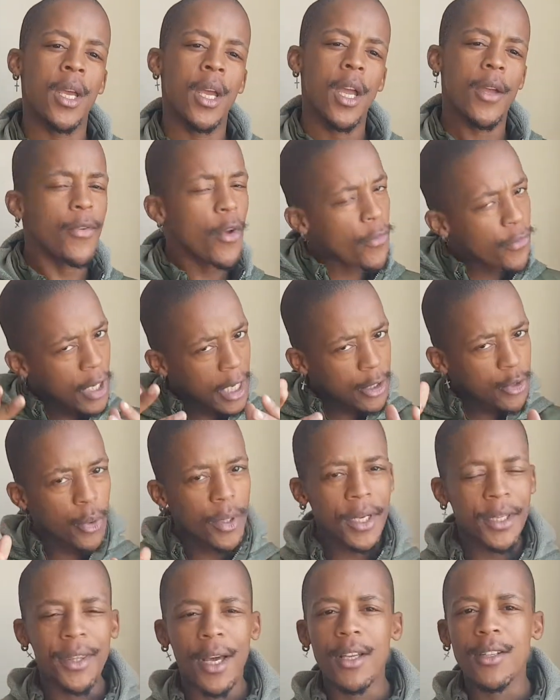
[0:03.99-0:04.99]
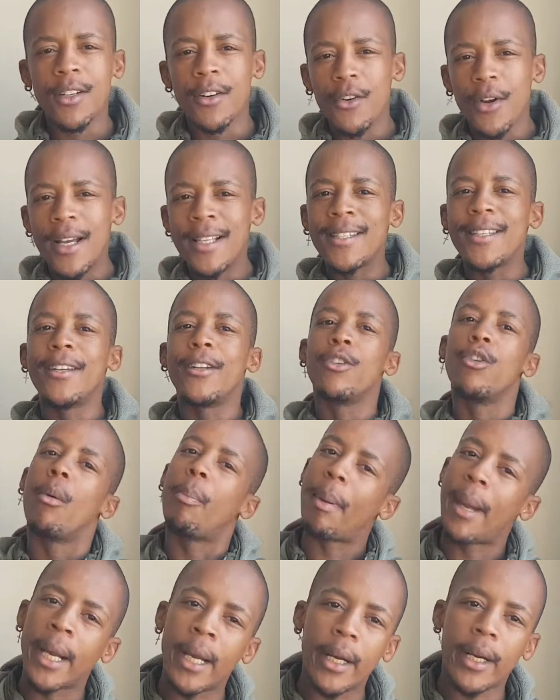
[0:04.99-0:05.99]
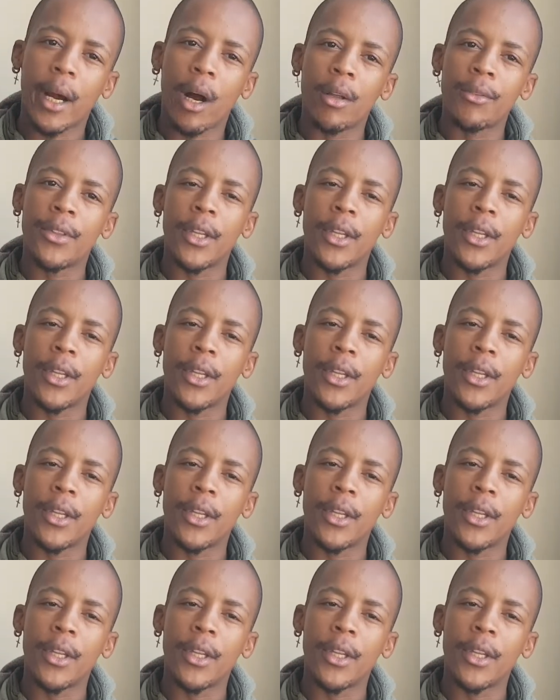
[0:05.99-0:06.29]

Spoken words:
If you've got 20,000 rands in your bank account,